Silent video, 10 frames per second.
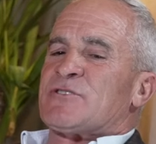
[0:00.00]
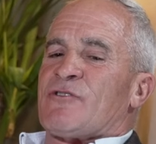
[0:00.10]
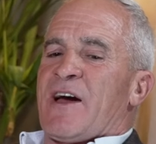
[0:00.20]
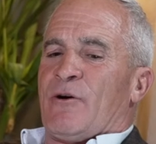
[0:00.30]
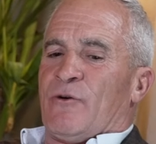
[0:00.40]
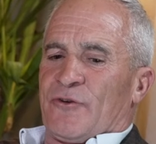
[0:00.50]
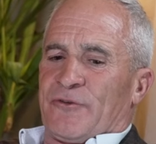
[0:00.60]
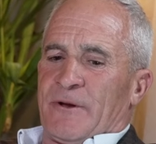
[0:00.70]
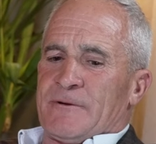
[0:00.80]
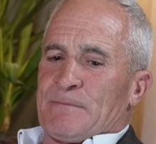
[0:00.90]
a great
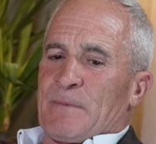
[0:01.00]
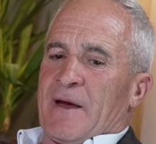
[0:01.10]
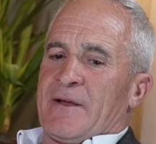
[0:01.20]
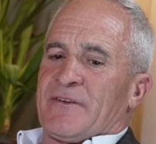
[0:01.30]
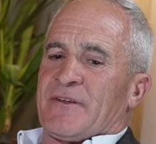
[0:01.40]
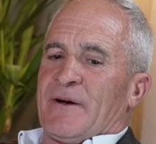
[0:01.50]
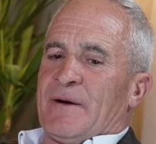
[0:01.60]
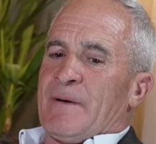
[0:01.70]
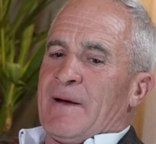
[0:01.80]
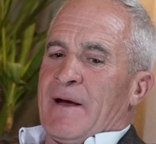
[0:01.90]
horseman and
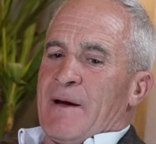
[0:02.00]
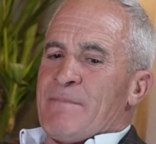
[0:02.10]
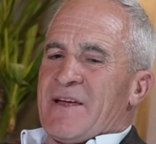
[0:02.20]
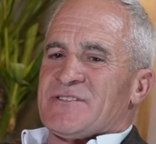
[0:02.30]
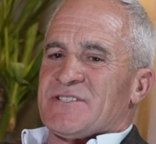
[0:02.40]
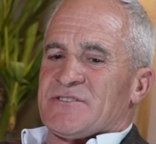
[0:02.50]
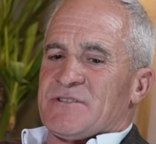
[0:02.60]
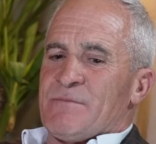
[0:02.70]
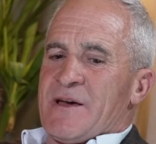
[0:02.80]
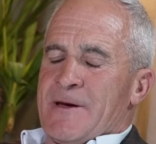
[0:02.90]
a mentor
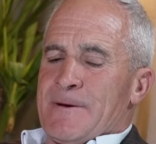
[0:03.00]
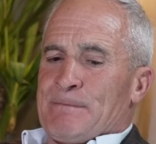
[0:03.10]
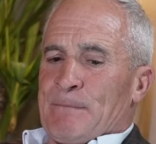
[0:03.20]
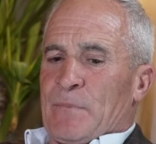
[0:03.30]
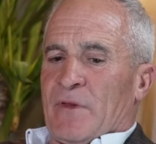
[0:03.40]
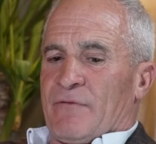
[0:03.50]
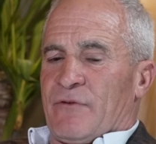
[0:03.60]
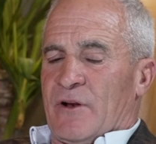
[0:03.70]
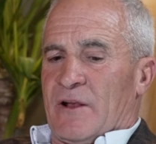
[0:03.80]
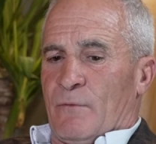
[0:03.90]
to me
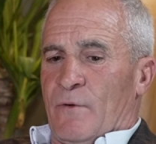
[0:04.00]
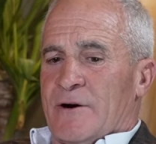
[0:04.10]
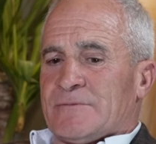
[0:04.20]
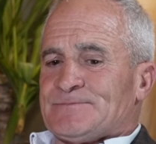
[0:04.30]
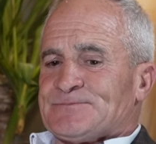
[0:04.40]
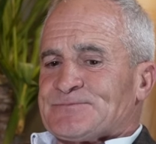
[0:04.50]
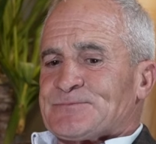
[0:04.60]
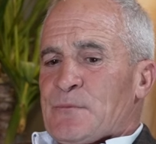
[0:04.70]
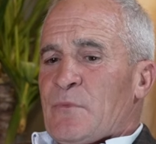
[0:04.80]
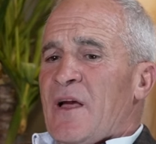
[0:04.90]
for a little while.
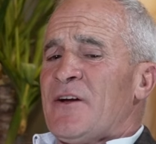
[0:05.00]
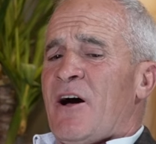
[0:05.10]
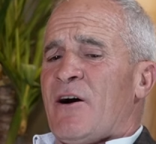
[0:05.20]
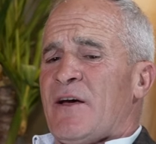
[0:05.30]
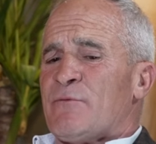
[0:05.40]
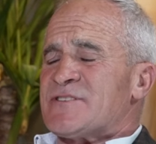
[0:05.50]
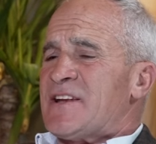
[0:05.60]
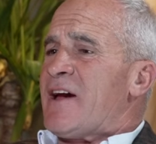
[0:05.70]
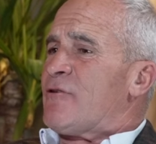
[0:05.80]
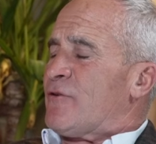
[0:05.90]
And it was an
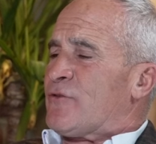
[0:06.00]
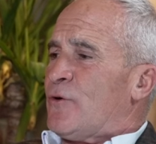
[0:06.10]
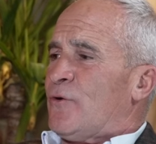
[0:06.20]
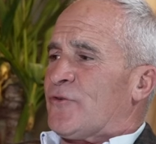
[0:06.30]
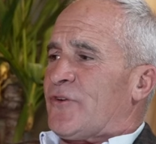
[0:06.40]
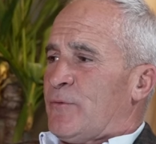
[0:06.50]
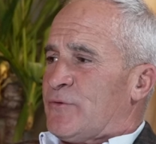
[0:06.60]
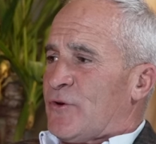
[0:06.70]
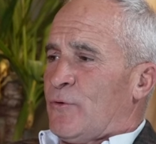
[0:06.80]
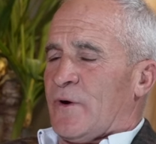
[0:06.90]
area of the horse I
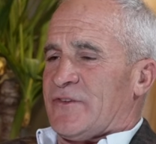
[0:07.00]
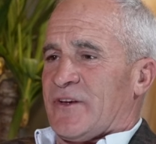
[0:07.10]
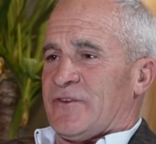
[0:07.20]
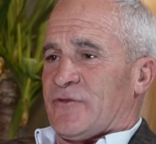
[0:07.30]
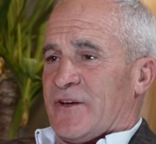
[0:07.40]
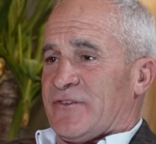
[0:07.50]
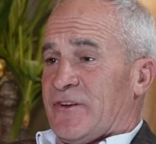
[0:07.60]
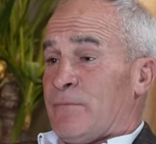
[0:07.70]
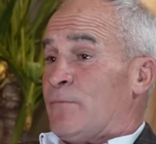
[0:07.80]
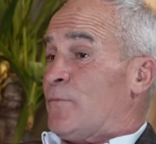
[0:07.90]
was always
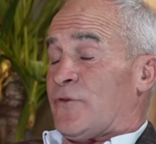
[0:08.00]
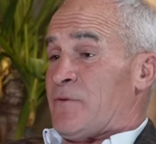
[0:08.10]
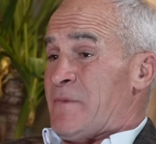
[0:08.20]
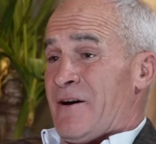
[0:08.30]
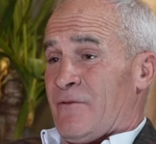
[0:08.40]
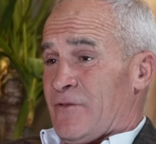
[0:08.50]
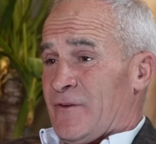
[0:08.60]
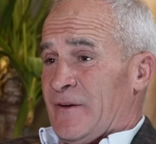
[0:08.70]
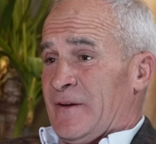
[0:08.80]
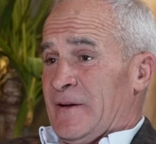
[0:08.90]
interested in, was the mouth.
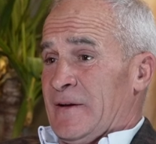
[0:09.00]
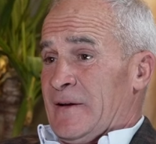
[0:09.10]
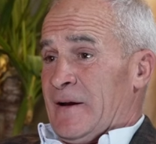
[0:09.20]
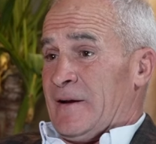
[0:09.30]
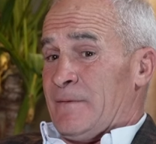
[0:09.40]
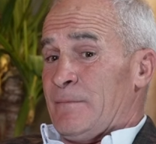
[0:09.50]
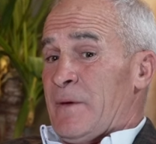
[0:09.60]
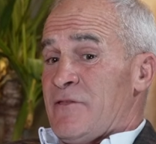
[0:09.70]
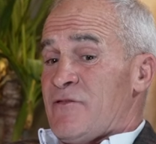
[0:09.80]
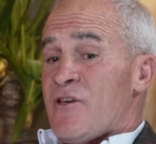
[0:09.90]

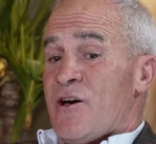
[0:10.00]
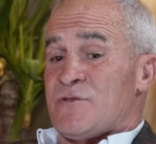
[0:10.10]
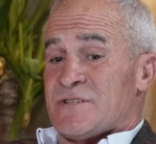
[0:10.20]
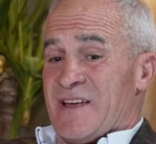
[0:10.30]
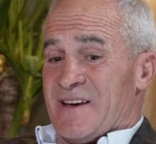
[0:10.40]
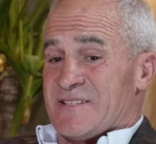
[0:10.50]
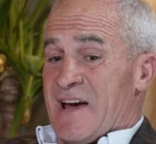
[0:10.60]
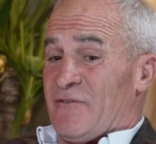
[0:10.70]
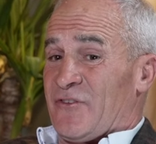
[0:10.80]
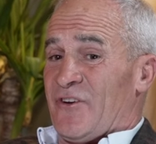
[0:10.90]
In those days,
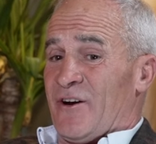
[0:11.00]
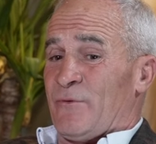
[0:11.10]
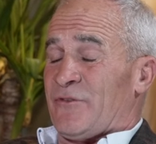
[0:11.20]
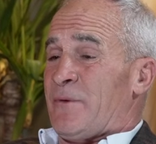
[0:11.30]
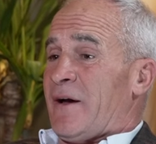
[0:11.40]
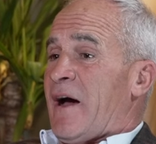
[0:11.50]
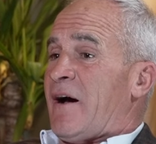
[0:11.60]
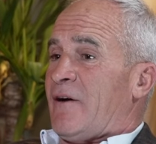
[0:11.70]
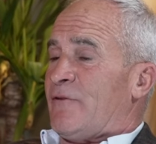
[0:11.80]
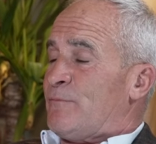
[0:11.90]
out of sight was a bit
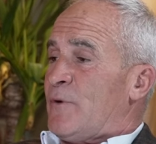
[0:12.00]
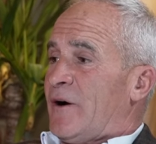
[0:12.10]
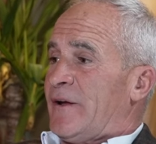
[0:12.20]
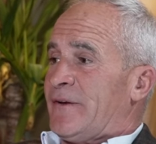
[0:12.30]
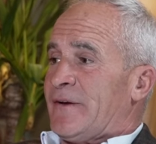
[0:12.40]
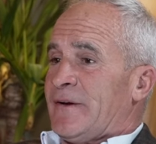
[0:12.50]
out of mind.